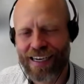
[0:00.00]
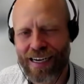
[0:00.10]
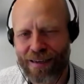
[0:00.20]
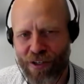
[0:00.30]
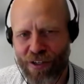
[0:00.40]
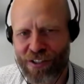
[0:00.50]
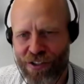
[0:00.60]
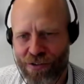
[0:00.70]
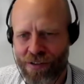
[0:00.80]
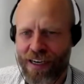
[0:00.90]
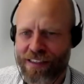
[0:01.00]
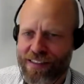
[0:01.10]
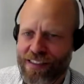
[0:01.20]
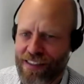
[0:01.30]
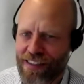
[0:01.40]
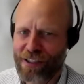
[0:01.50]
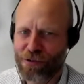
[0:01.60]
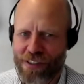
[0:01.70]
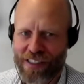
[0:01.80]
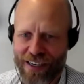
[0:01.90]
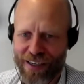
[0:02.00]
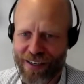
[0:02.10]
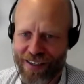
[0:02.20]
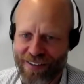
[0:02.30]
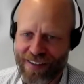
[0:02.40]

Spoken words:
I'm not sure I see EU as I